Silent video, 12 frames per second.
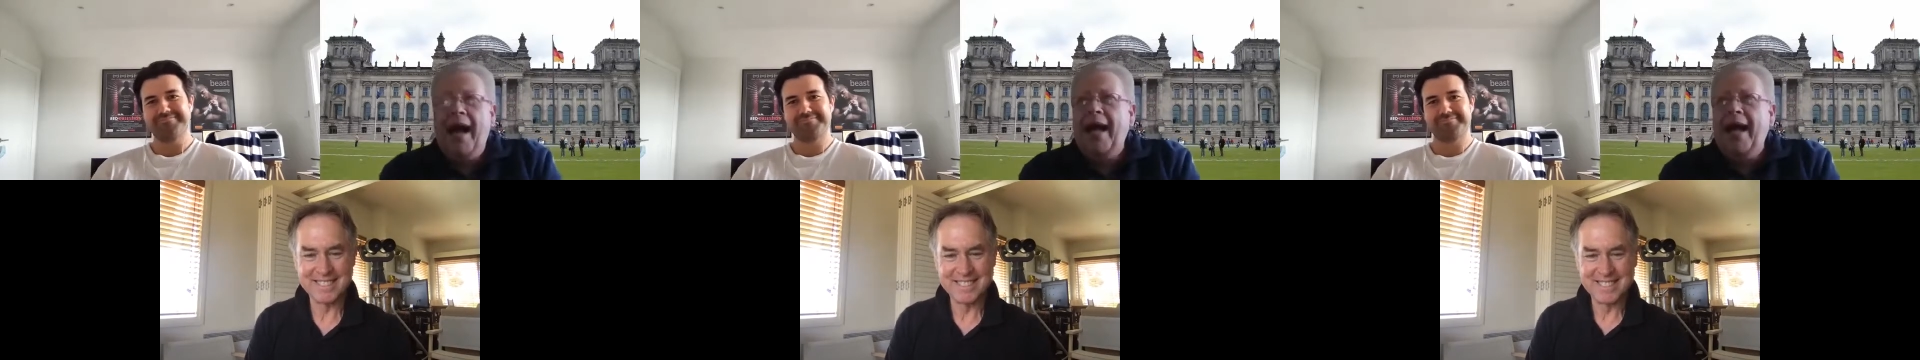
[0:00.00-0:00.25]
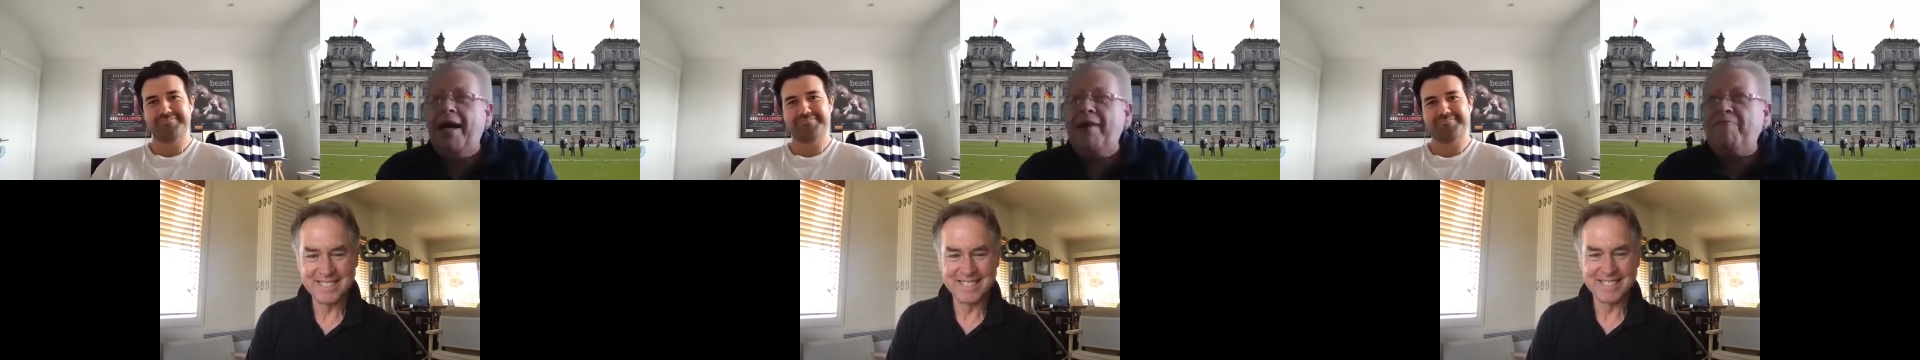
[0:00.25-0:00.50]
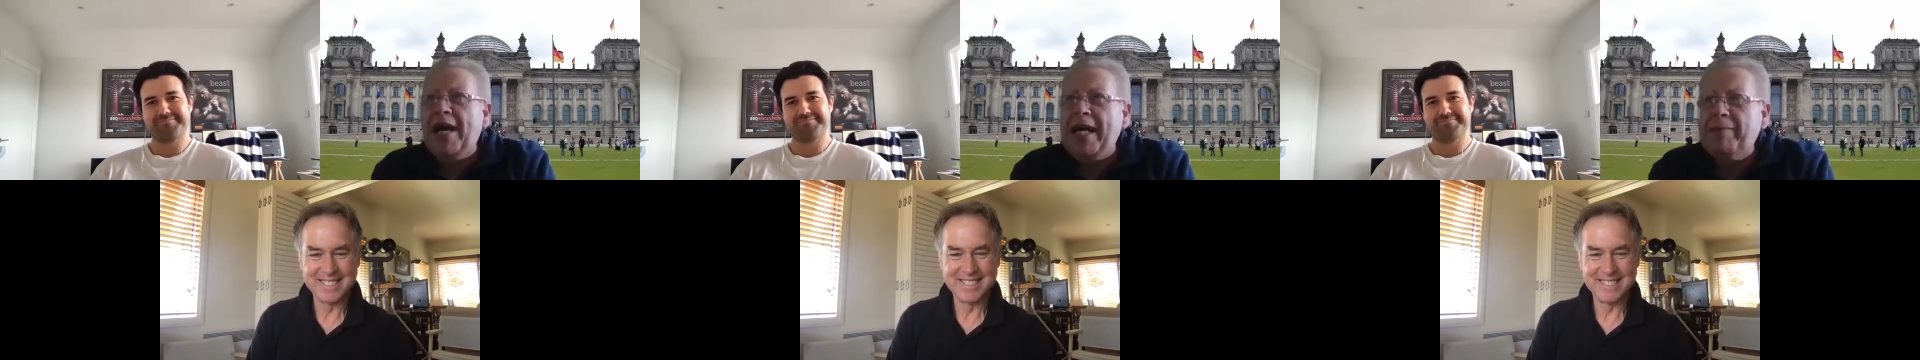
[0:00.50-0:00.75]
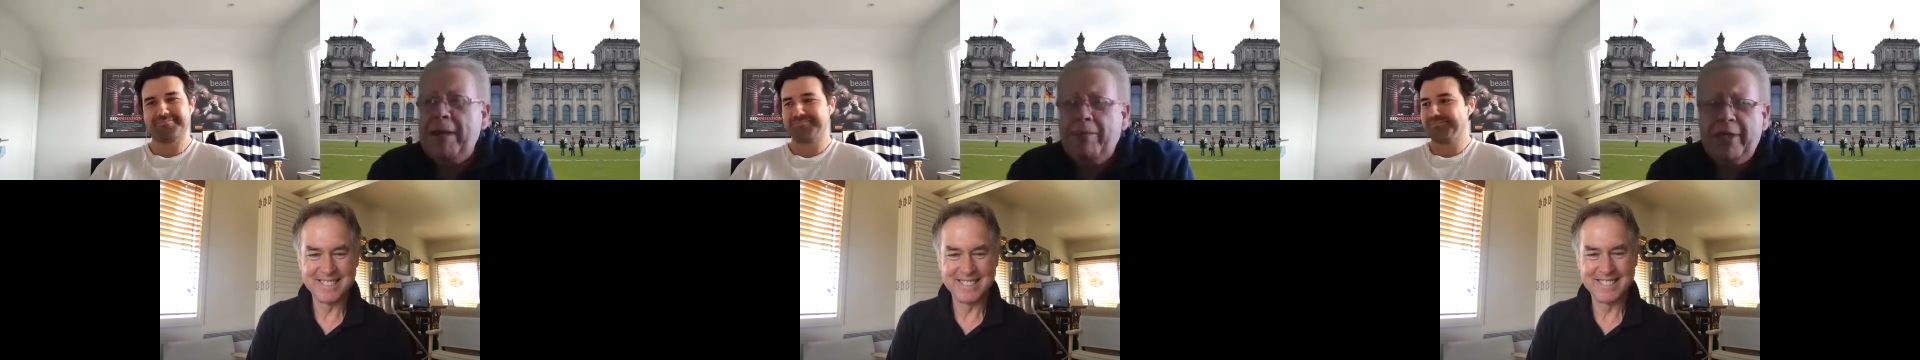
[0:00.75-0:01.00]
Speaker 1: and I have
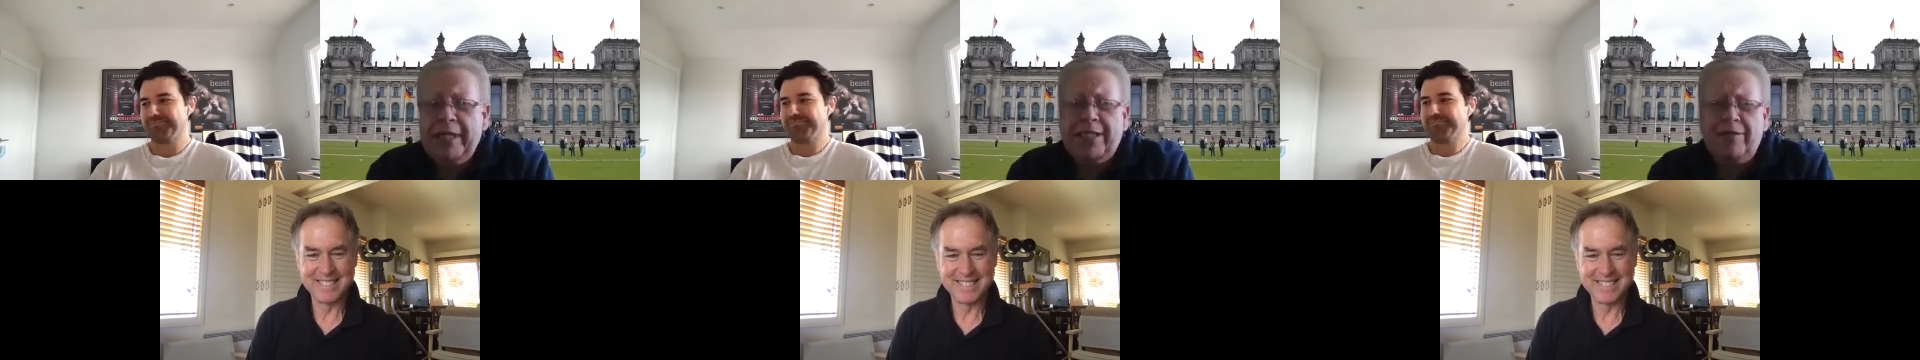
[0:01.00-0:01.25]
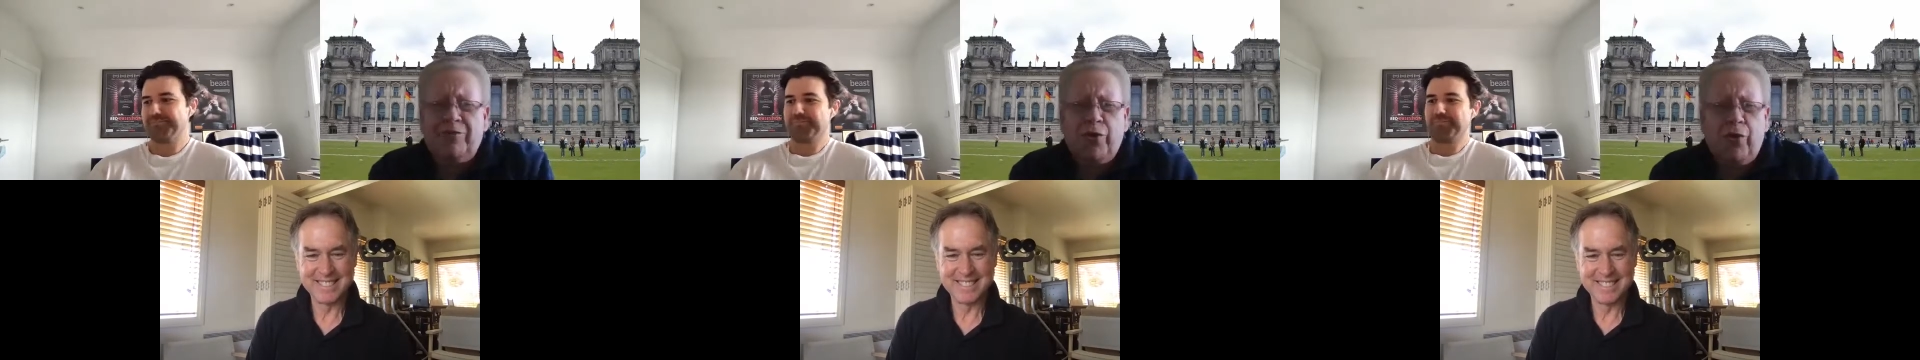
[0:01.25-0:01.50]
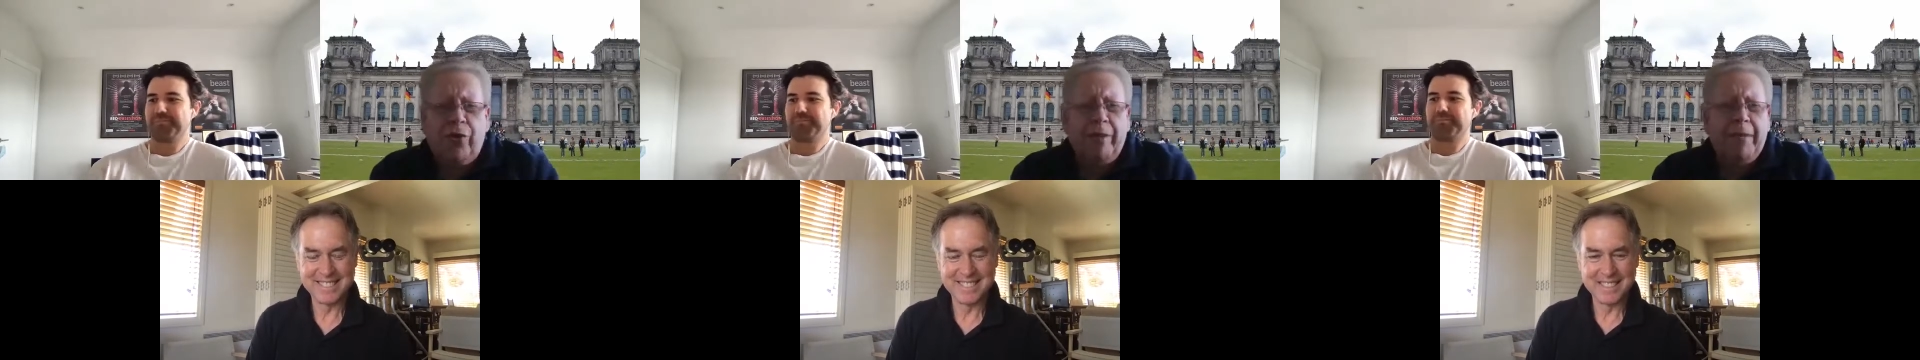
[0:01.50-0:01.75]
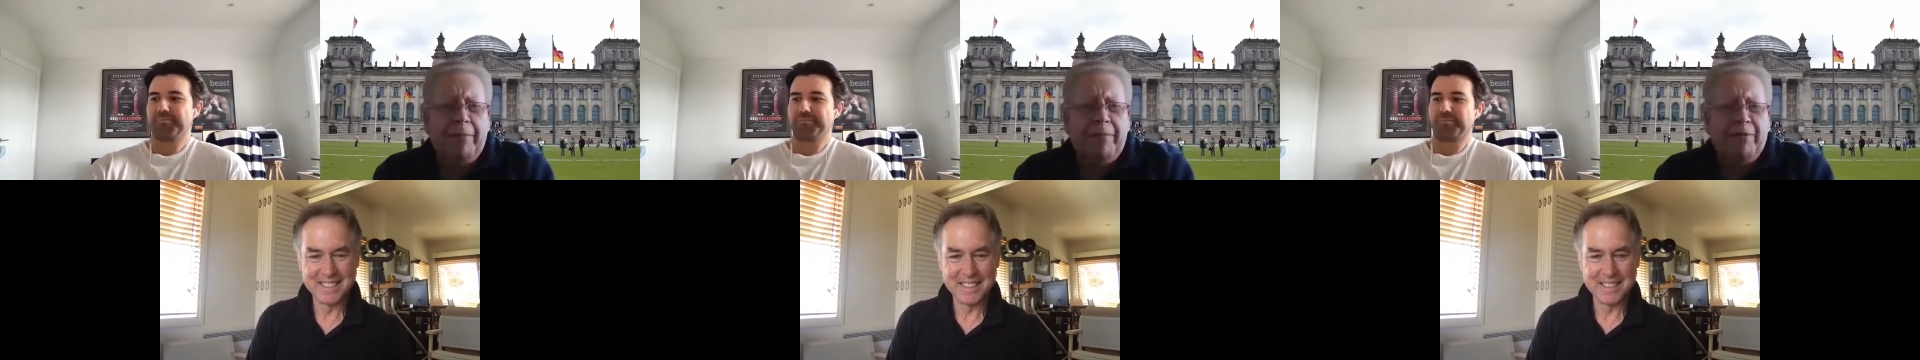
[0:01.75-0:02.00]
vague memories of talking,
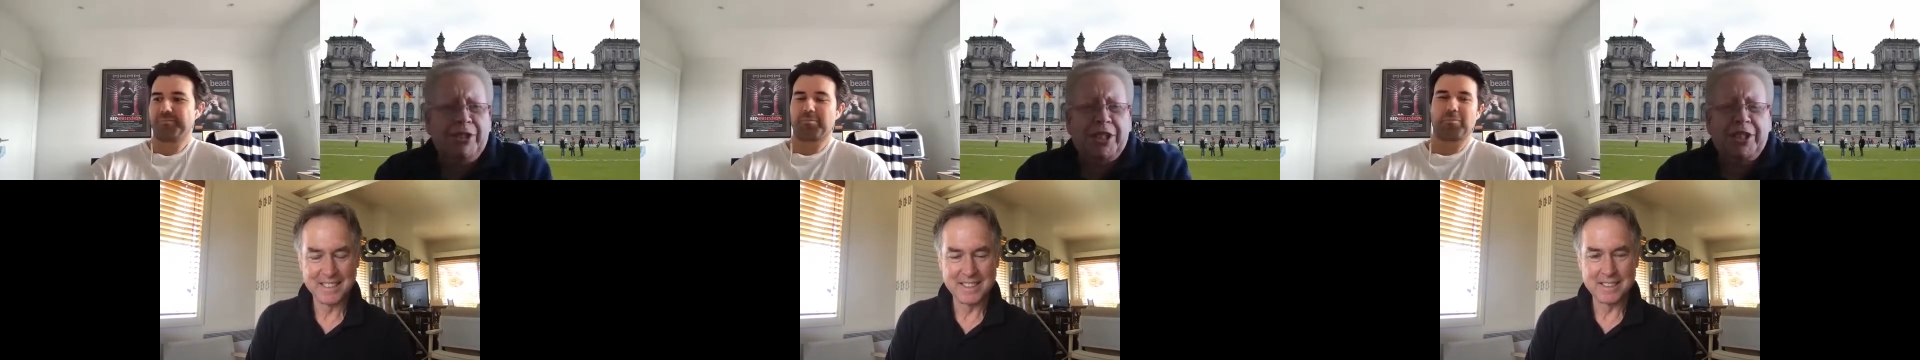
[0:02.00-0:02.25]
maybe it was